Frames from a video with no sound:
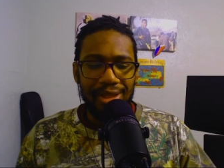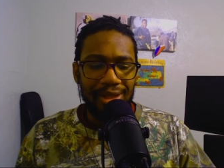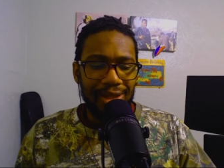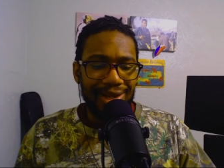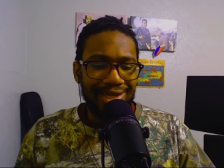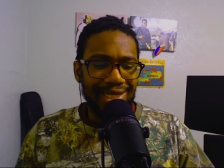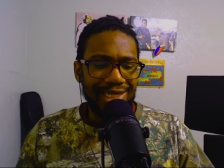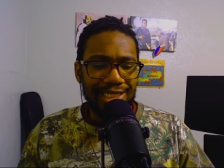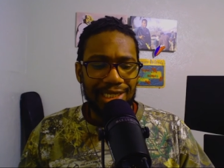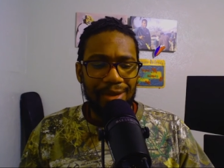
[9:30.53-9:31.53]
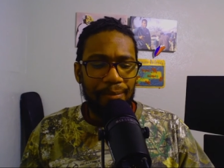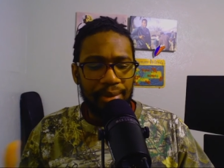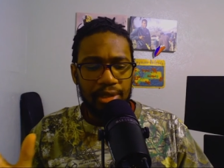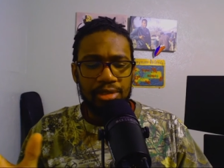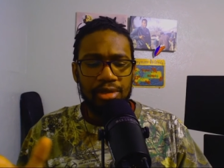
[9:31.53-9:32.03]
Let's see a
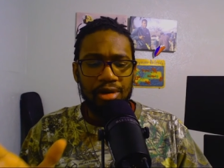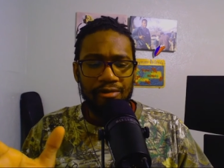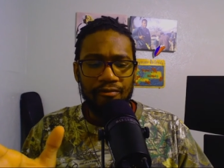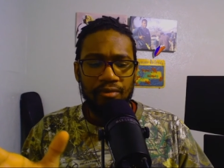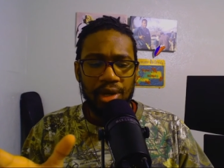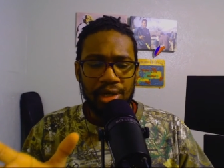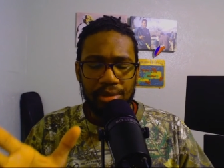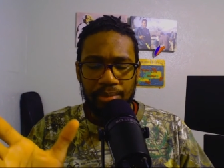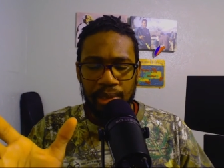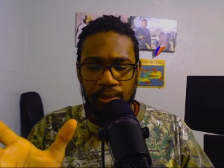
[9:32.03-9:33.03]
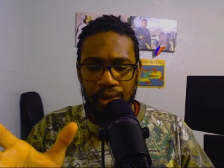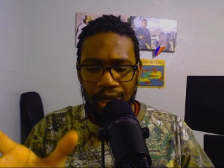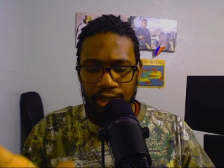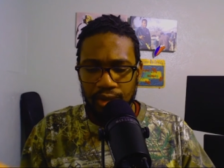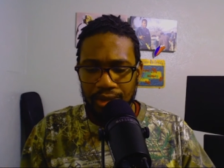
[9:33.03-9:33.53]
picture of what people
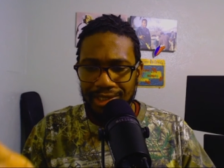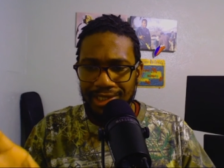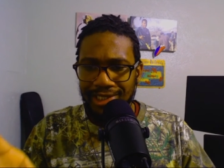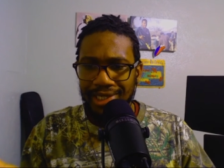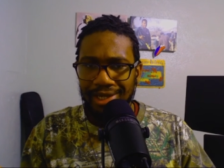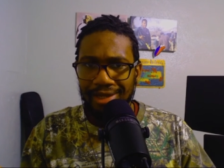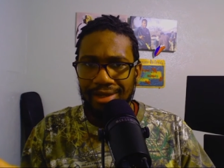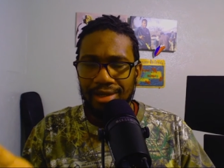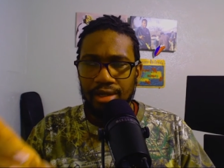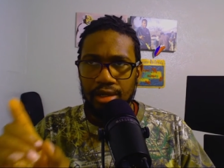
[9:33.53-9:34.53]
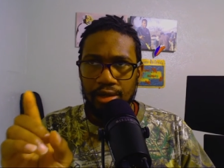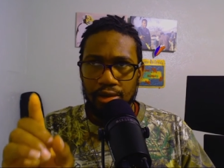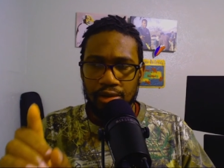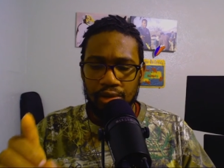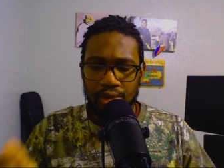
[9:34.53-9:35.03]
actually say all
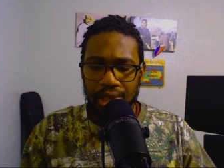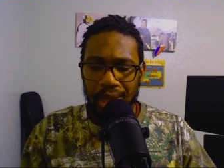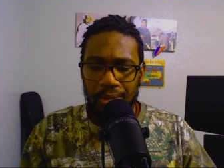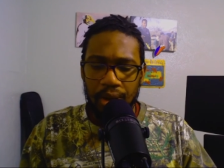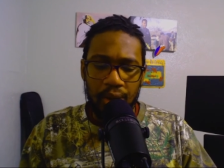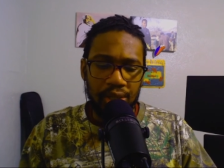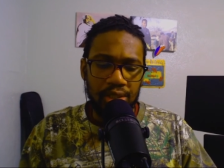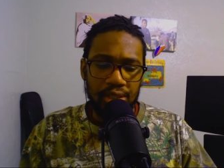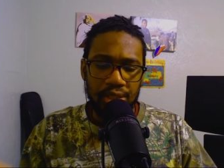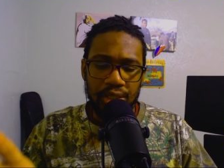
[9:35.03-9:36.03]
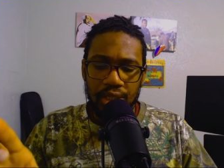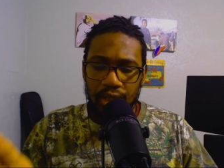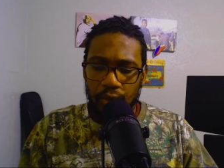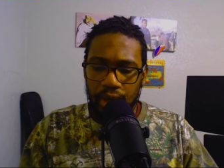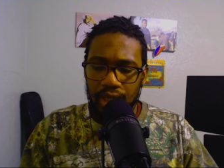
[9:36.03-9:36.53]
the time. Actually, what
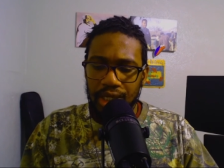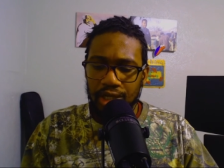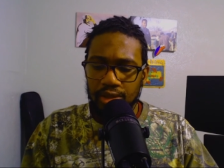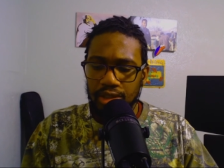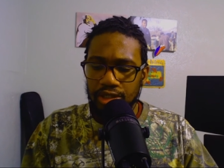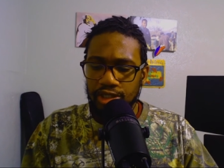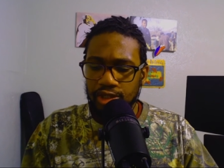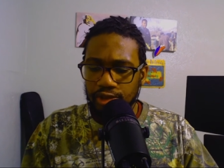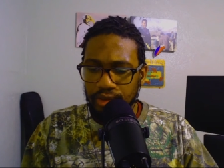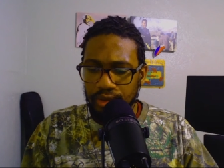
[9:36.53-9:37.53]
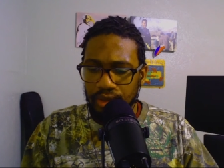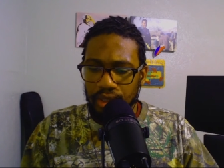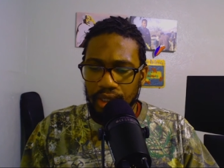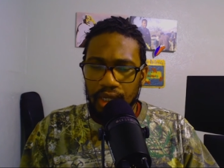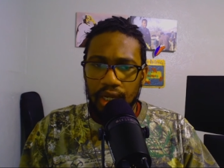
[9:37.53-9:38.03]
they actually show you
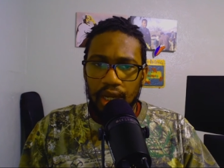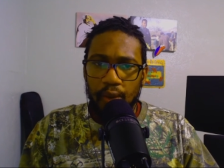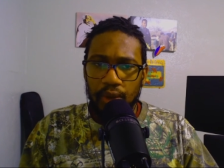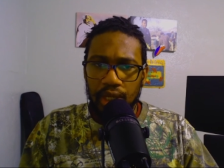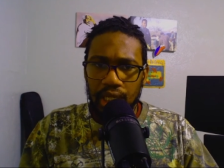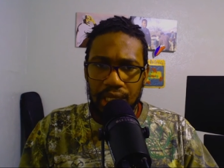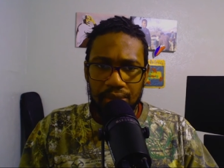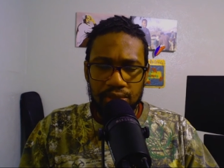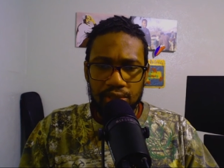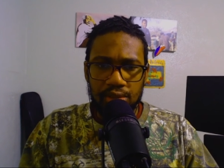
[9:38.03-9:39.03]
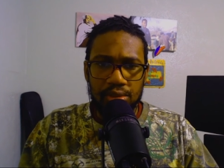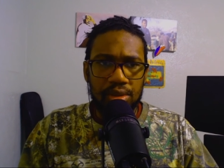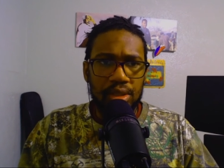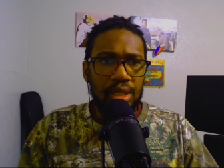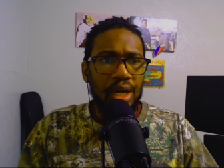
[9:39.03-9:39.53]
when it comes to
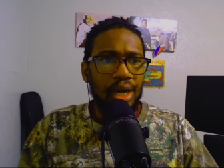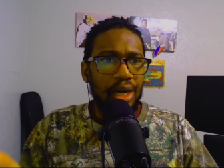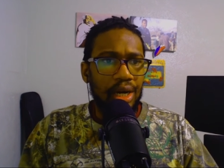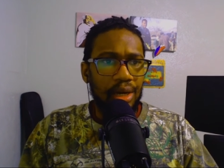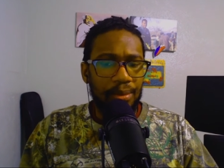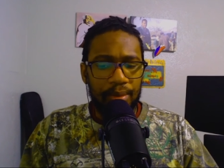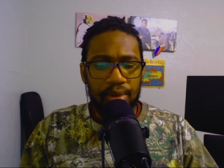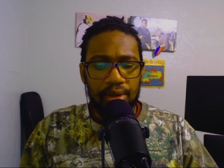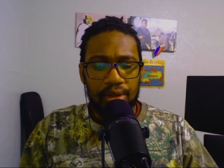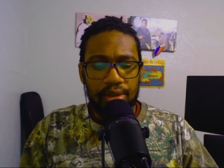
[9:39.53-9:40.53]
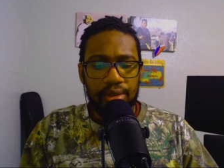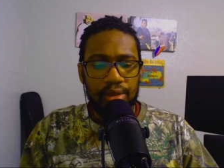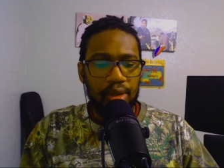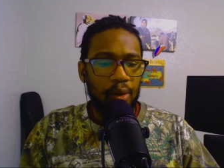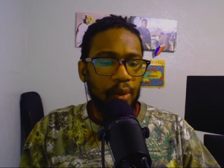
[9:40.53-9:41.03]
um,
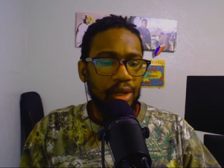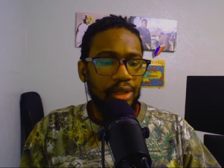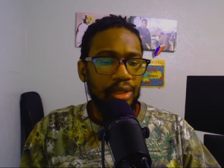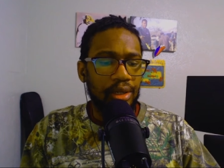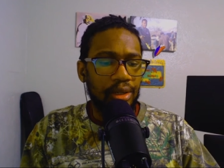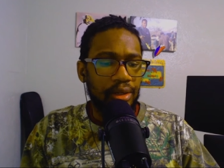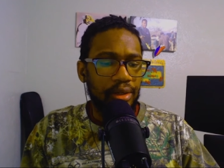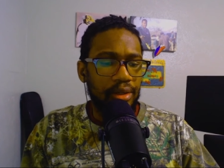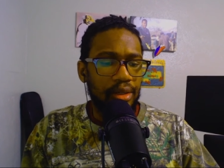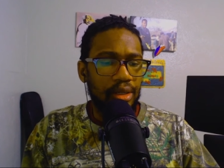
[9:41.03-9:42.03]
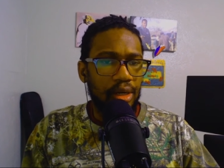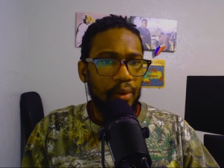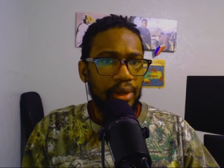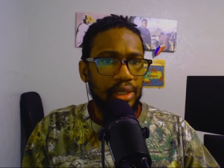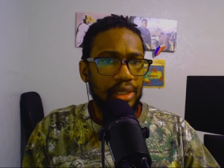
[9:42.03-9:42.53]
what the
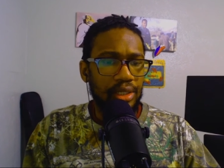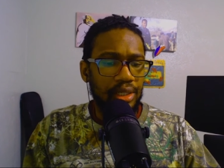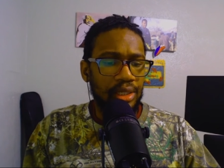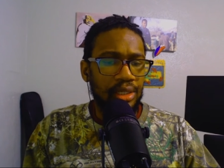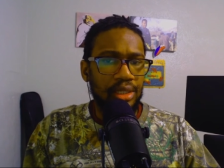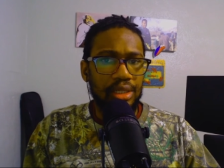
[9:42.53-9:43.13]
what it